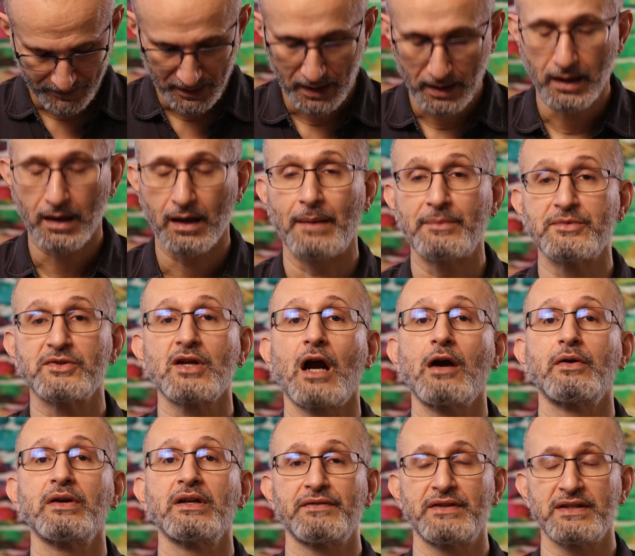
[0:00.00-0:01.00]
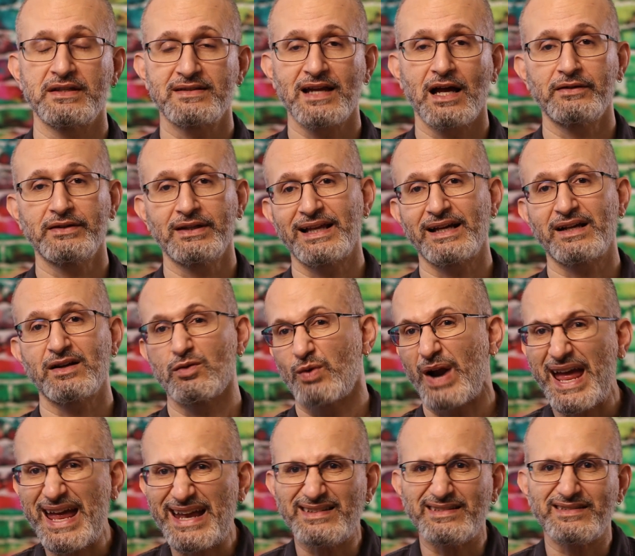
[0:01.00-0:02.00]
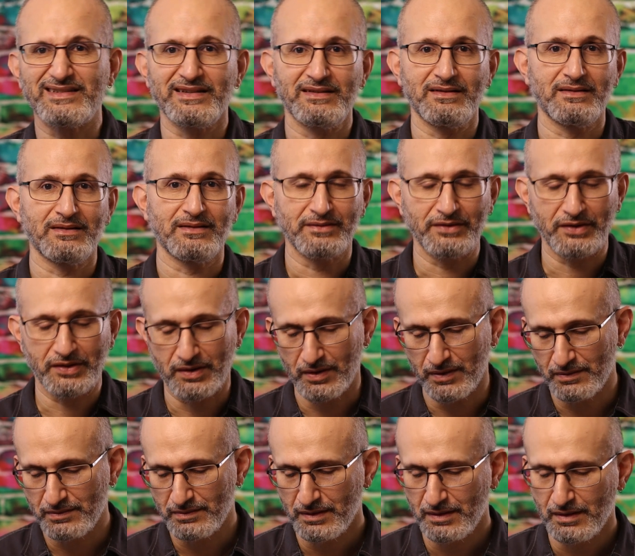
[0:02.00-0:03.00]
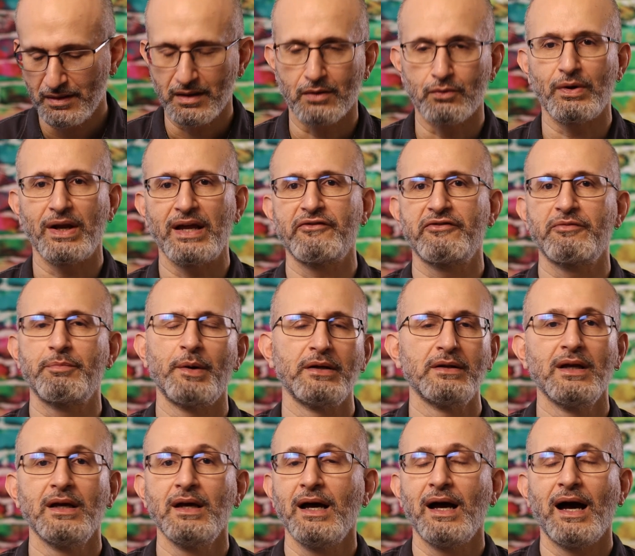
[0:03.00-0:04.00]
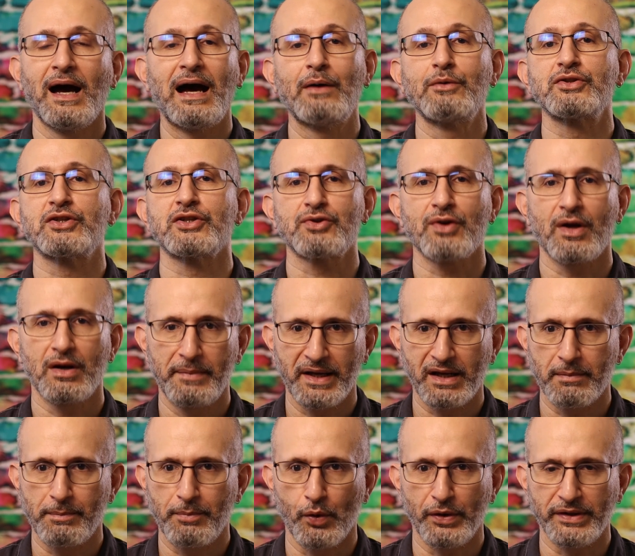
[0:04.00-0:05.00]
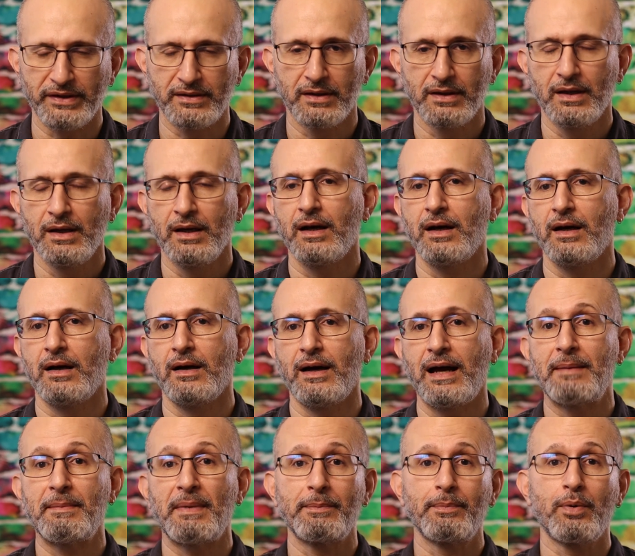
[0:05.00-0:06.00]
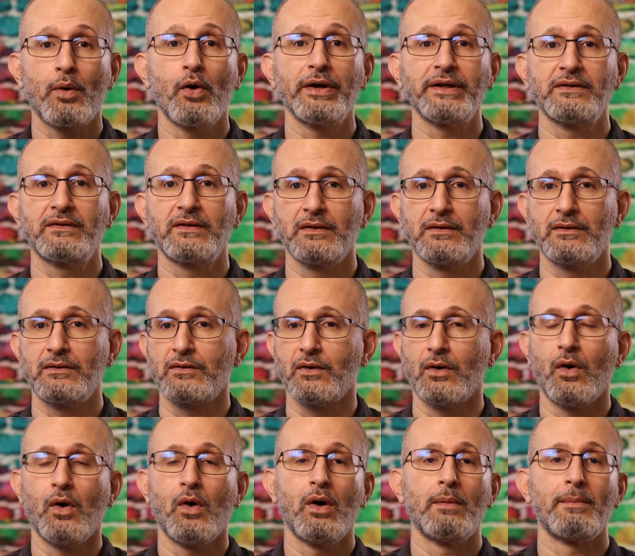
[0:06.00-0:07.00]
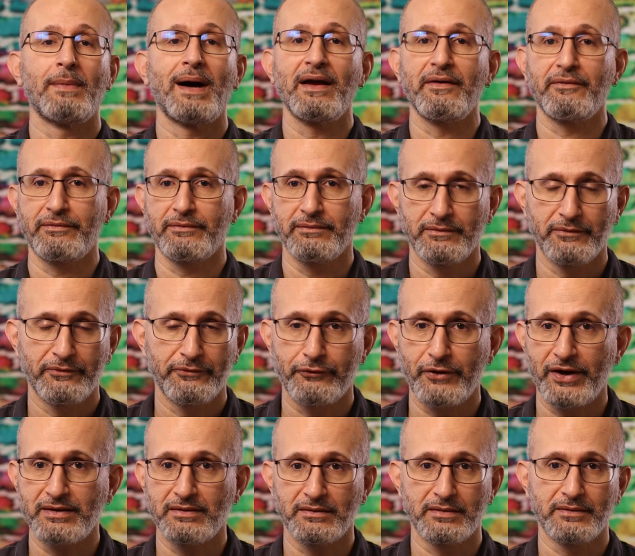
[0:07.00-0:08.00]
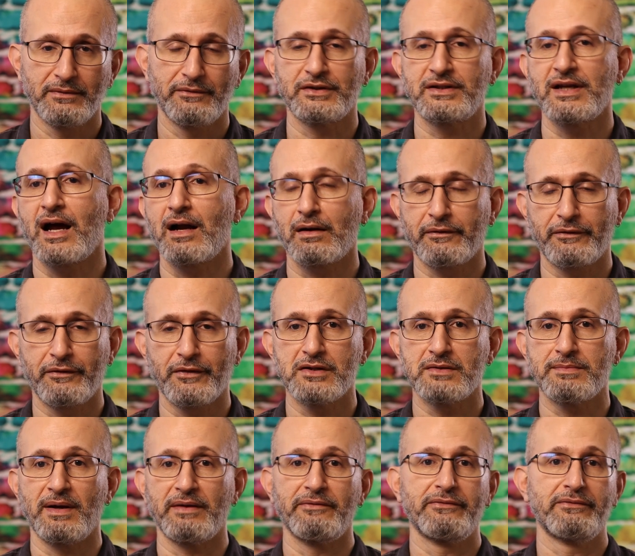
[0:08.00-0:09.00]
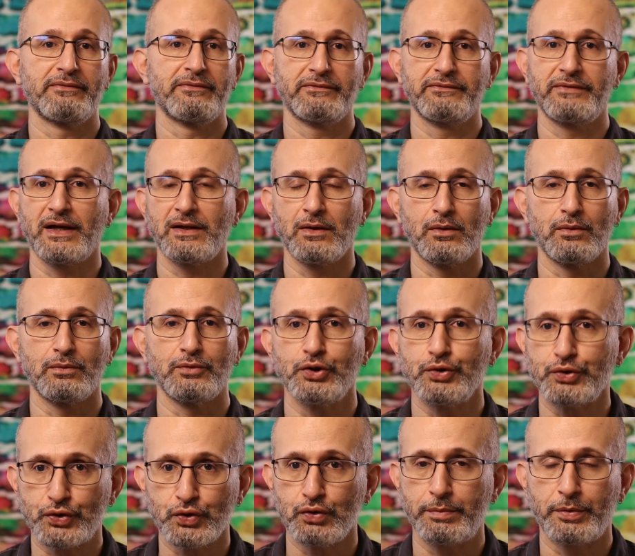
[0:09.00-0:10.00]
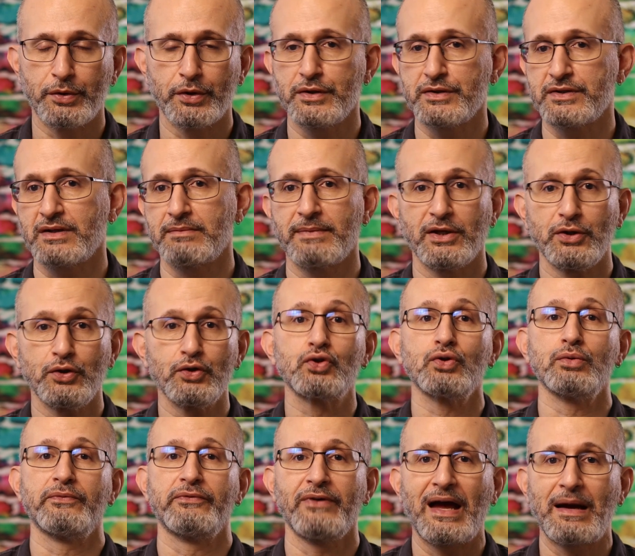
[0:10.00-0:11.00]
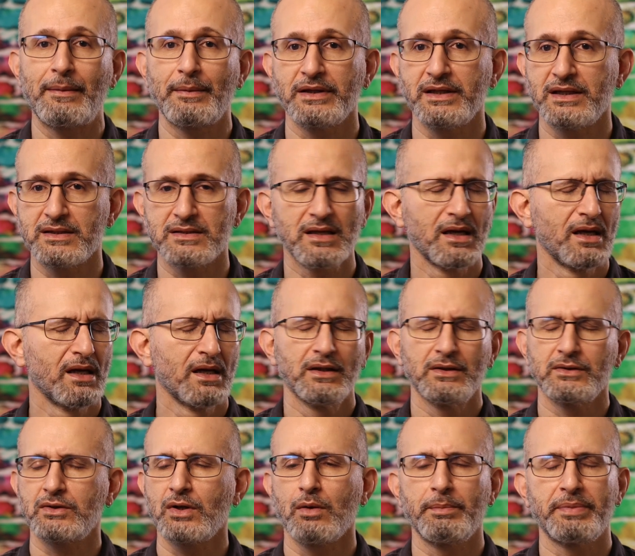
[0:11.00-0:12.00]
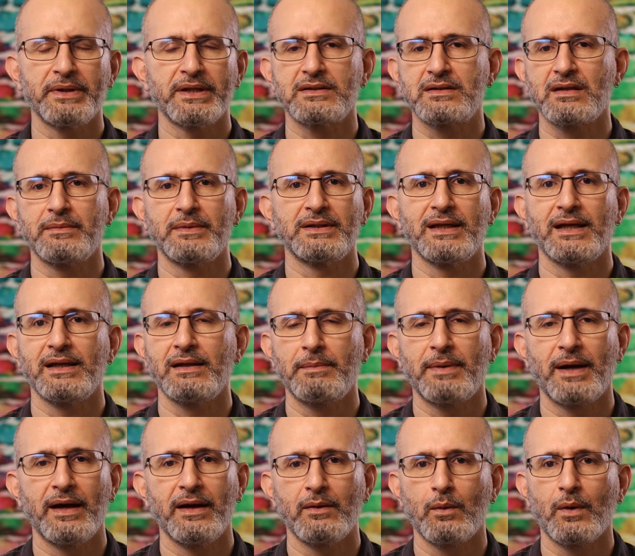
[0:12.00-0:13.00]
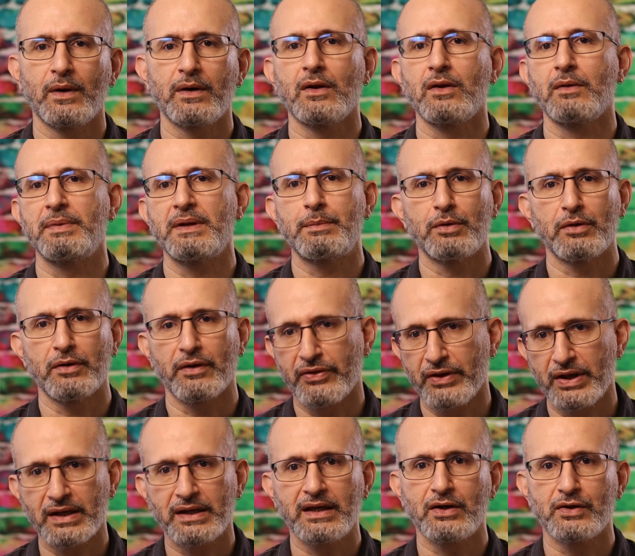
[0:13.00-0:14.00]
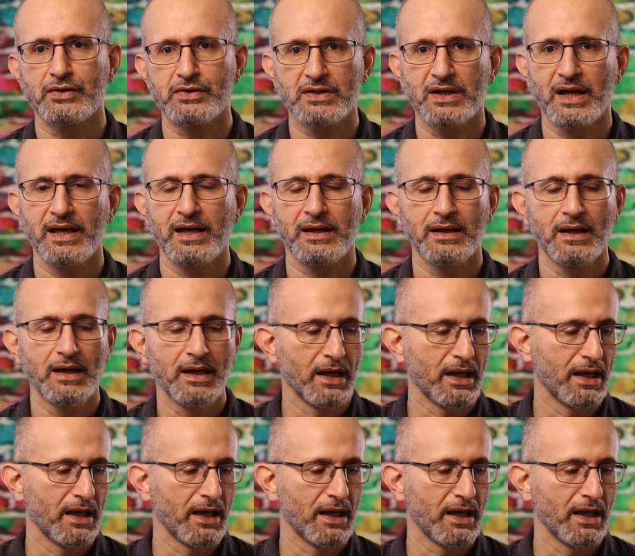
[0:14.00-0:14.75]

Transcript: I'm sorry if this sounded like a rant and a rave, but I was just trying to make a point. And my point to all my friend photographers, my fellow YouTubers and my YouTube family is, don't be intimidated by what other people are thinking or saying.